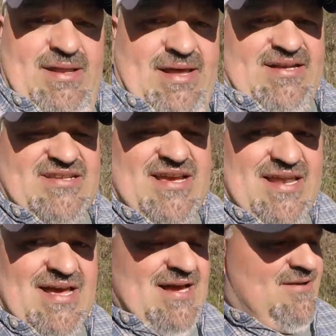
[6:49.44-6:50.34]
like I
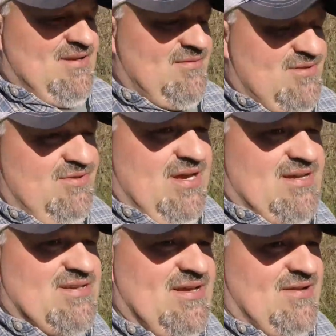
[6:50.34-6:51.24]
said, I'll talk to you
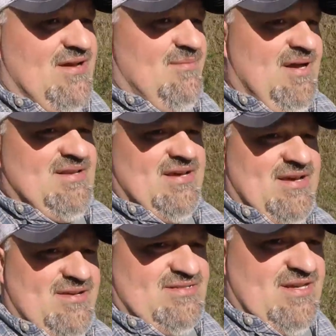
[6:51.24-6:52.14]
guys later. Everybody take
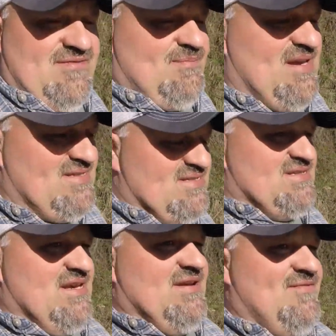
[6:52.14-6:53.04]
care of yourself, be
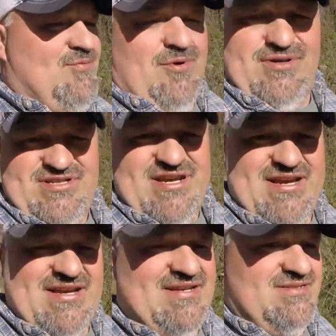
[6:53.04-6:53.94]
safe, wash your
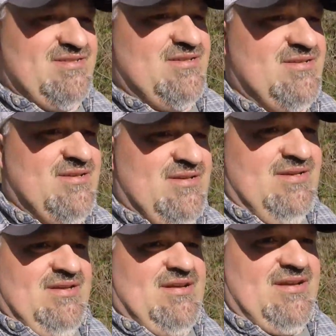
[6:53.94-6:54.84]
hands,
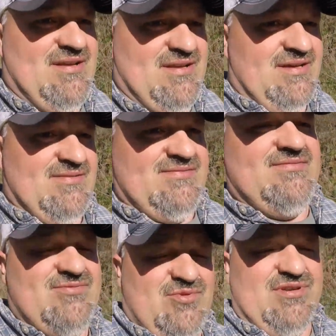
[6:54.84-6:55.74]
and
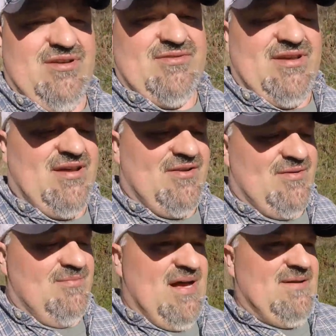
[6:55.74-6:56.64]
we'll talk to you later.
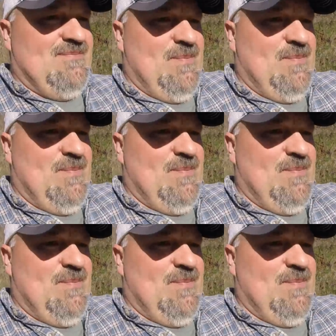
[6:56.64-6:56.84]
Bye.